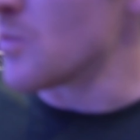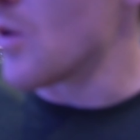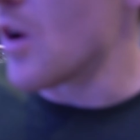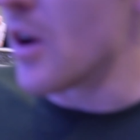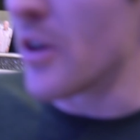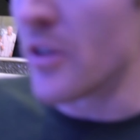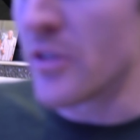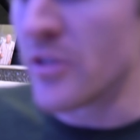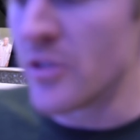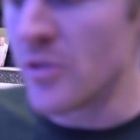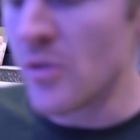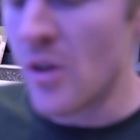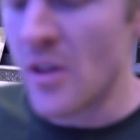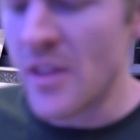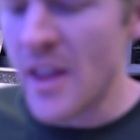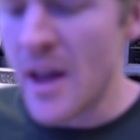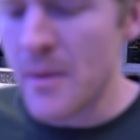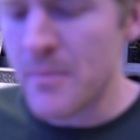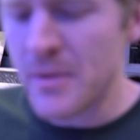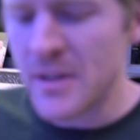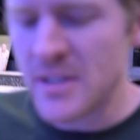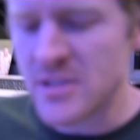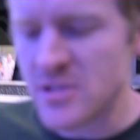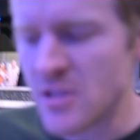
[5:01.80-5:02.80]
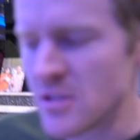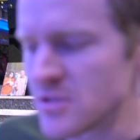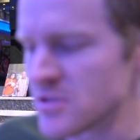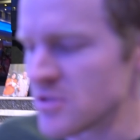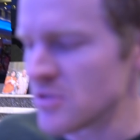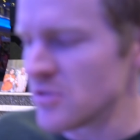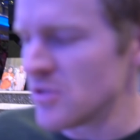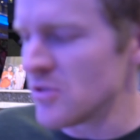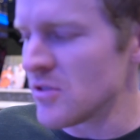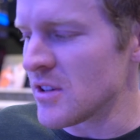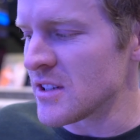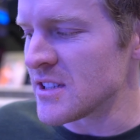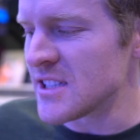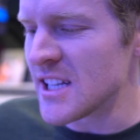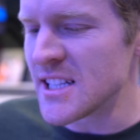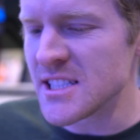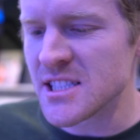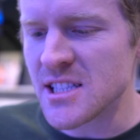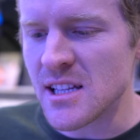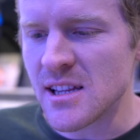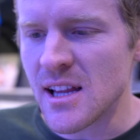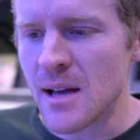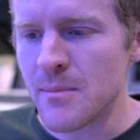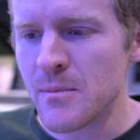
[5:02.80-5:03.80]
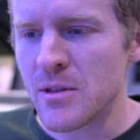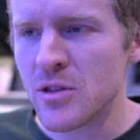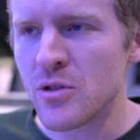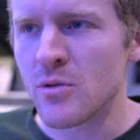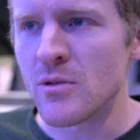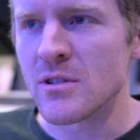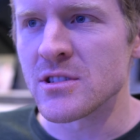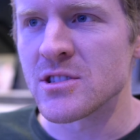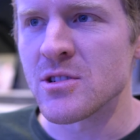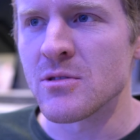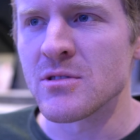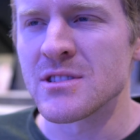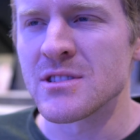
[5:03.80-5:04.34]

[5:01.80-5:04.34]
water and do all that. But it's also, you can taste the lemon through it. So